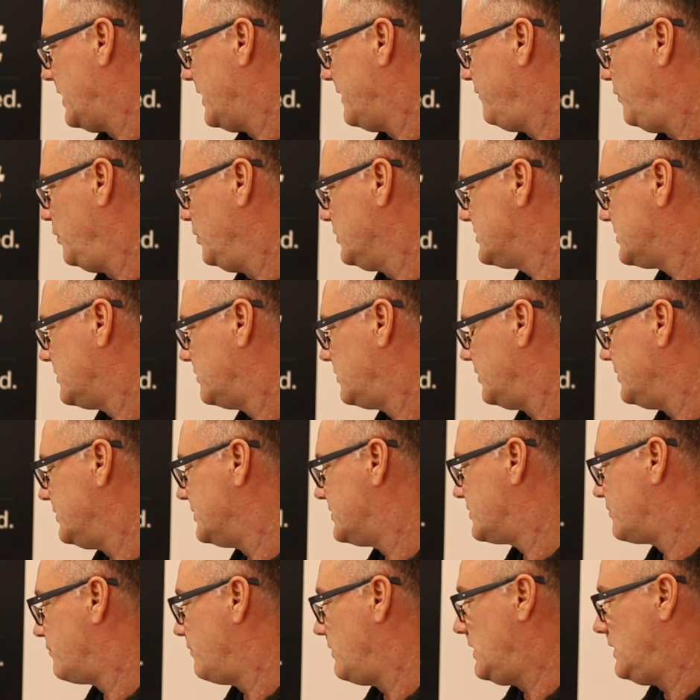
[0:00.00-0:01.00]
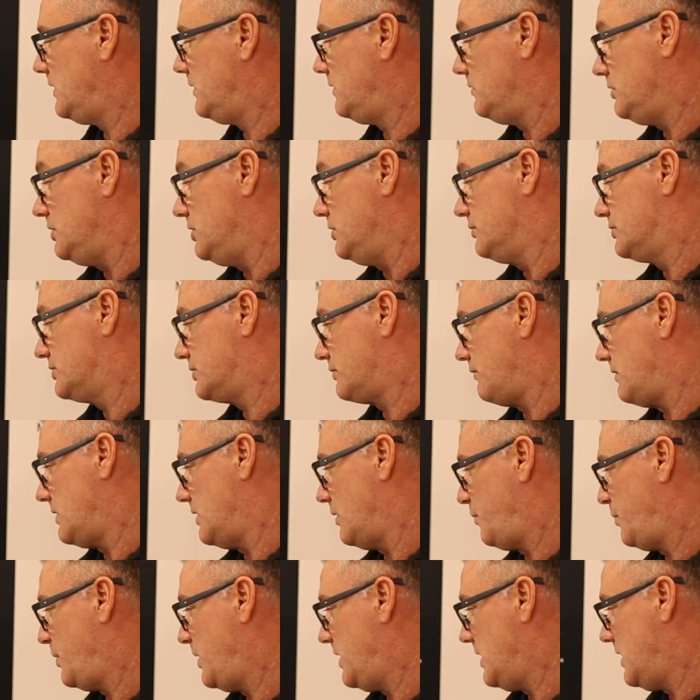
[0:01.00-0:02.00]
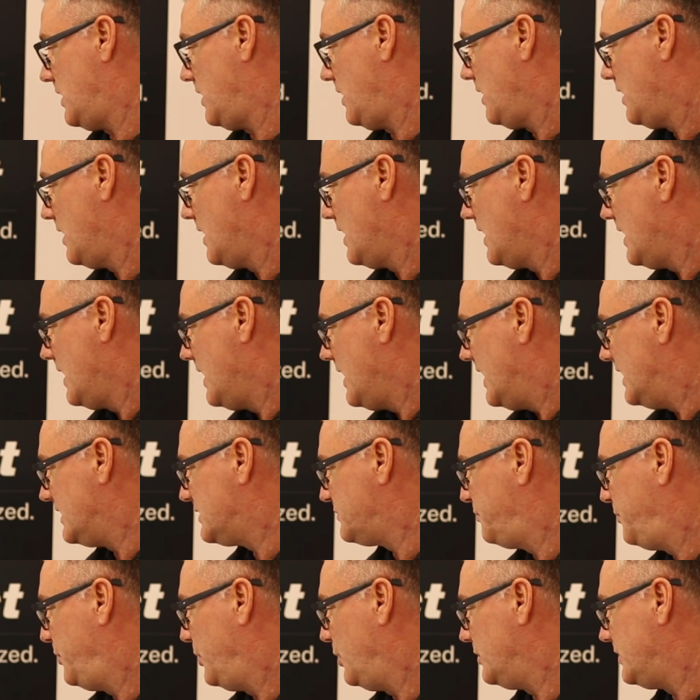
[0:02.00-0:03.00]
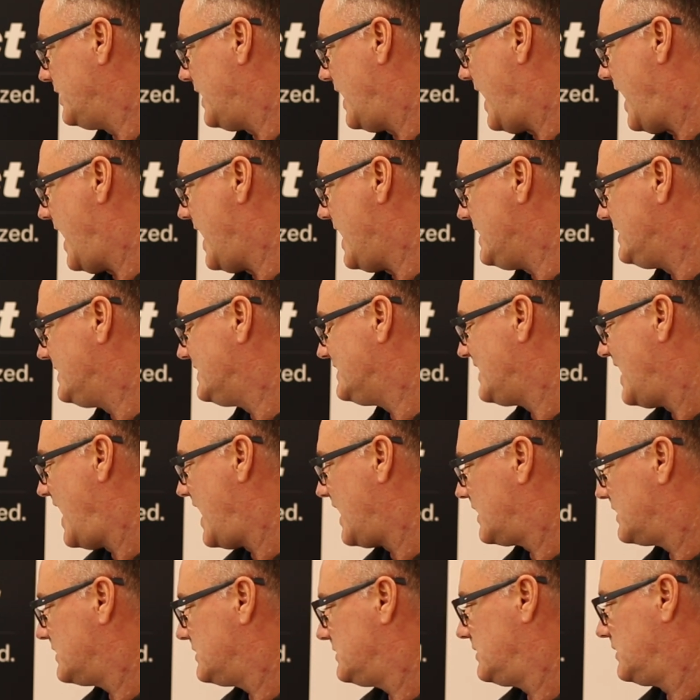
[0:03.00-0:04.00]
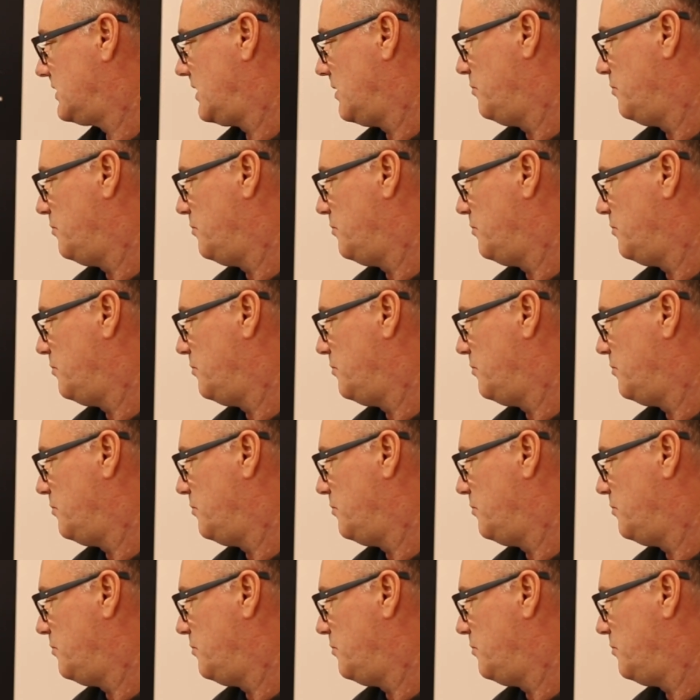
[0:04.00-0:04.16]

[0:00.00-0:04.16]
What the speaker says: and I've also got the new screen up here. It's put a text